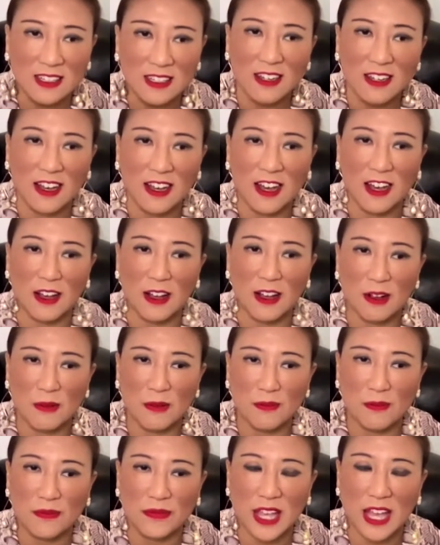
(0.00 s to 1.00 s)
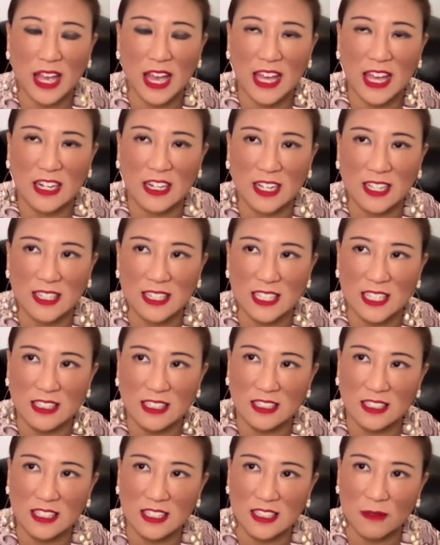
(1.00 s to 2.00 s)
Um, and I
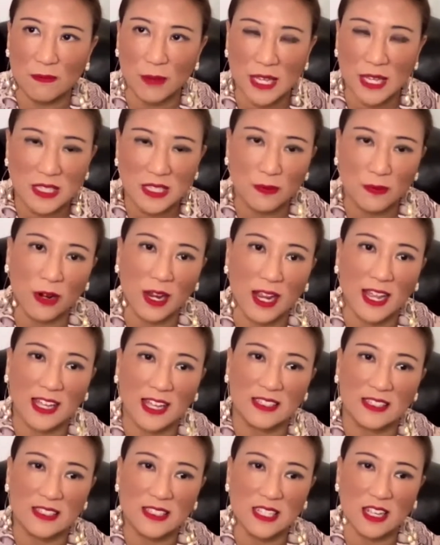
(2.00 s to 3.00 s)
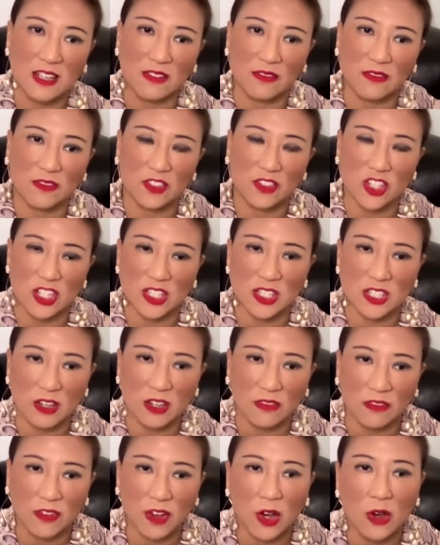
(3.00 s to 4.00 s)
think that the best brands have just
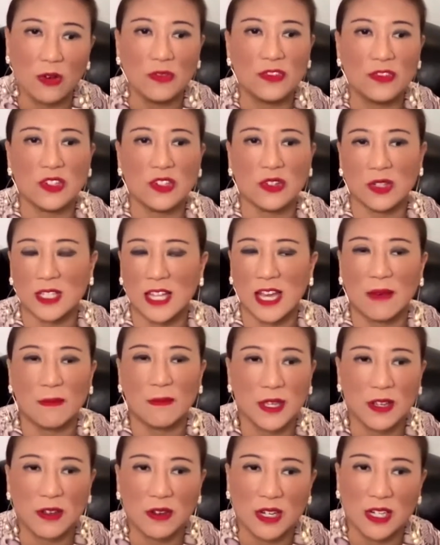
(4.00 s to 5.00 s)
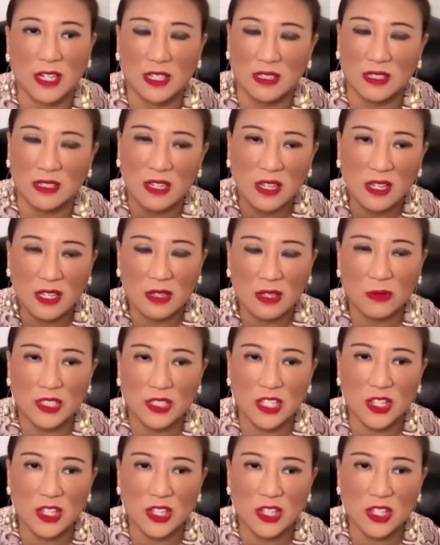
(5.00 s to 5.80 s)
evolved during that period. And it was a